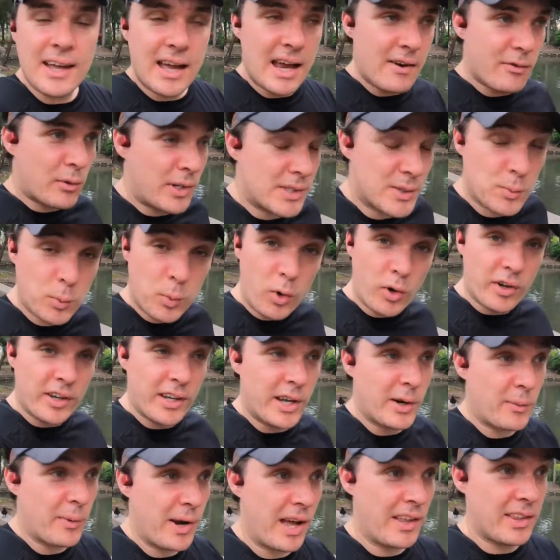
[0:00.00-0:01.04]
Everyone's
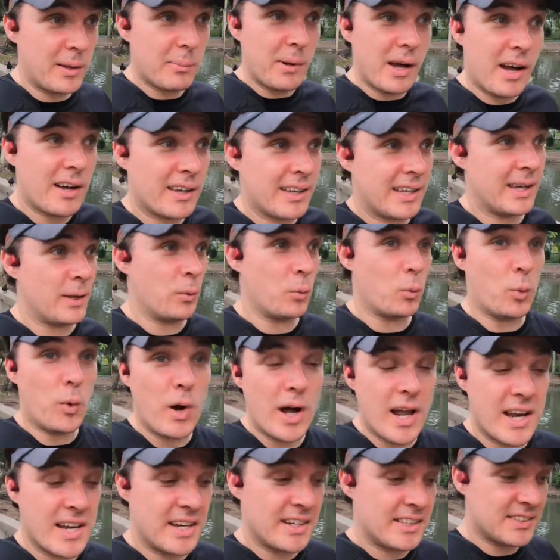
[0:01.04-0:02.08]
walking around the park in
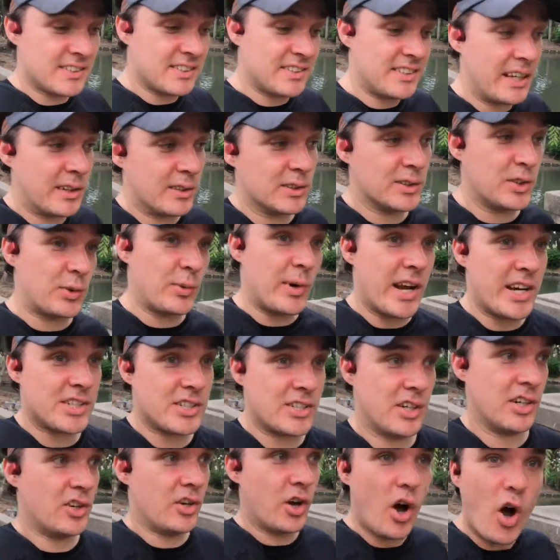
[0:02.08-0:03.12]
one single
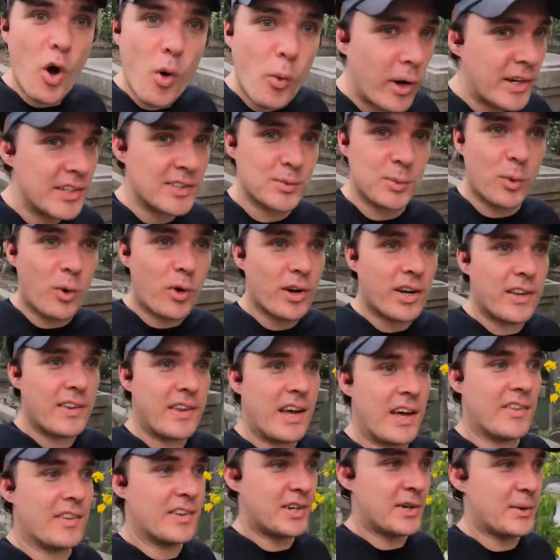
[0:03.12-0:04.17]
direction. No one's walking
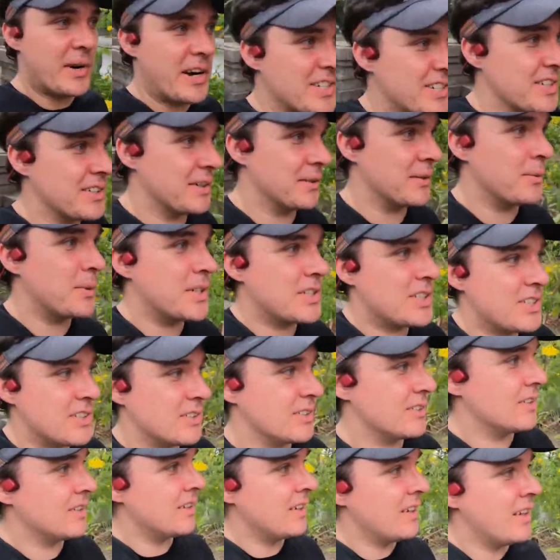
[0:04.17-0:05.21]
the other direction, which
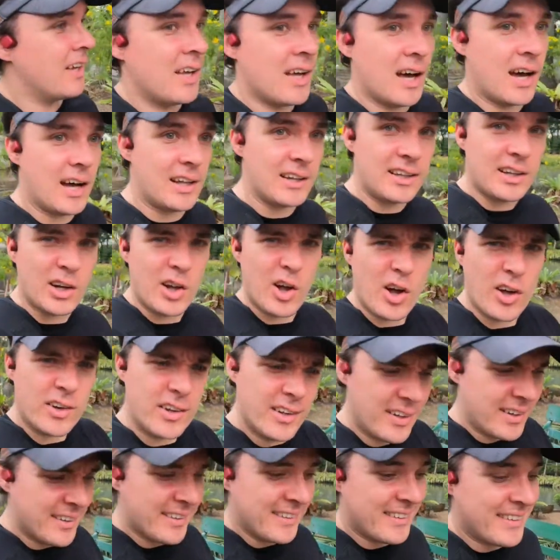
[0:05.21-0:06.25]
is a little odd,
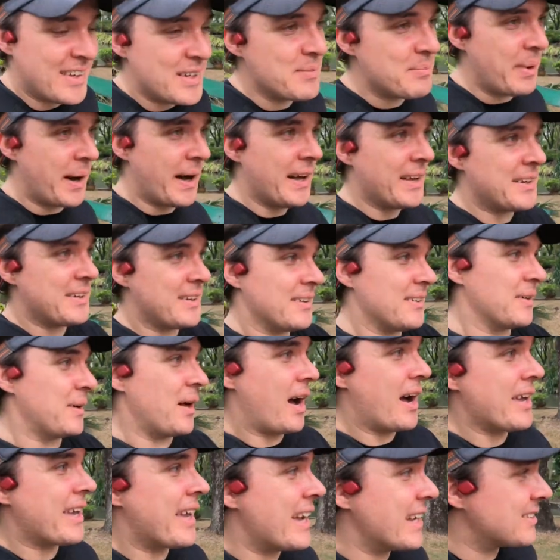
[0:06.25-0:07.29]
but
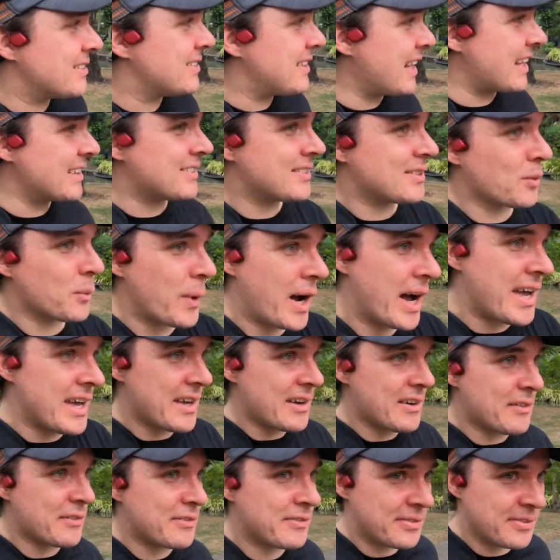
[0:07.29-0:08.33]
I guess that's a way
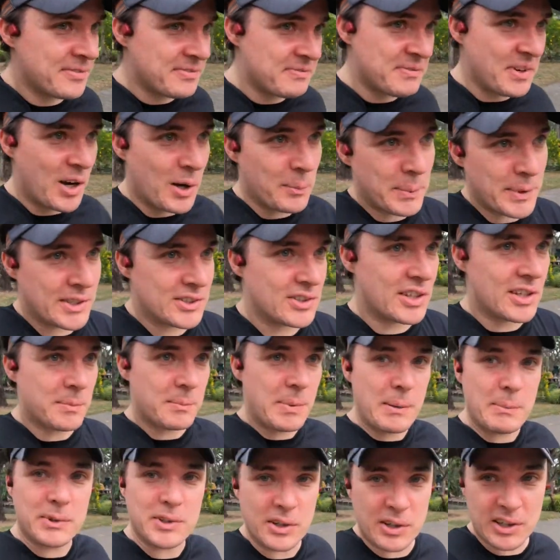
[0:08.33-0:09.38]
of helping so that
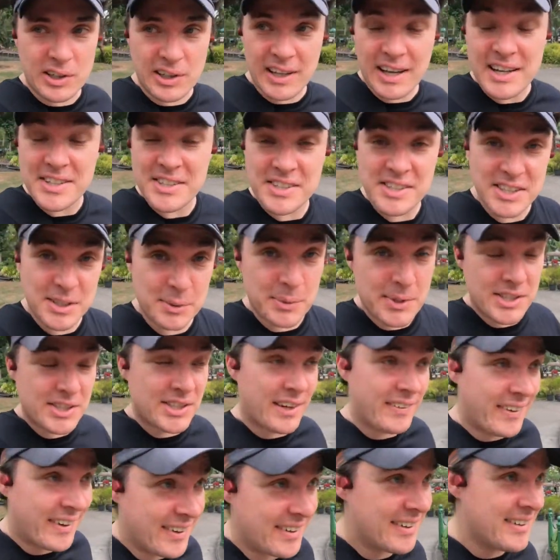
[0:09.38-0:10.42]
people don't clash into each
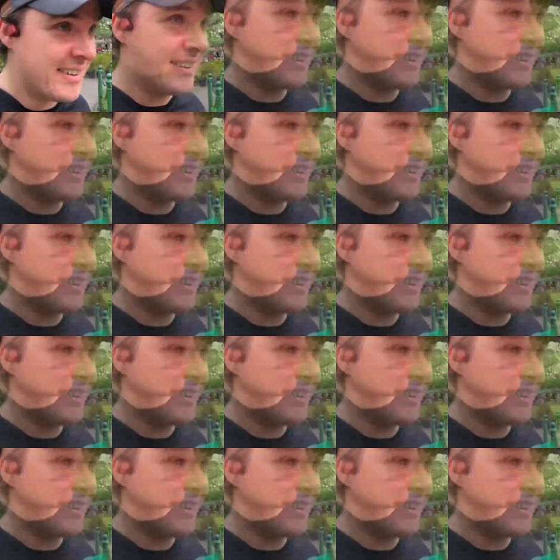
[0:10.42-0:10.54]
other.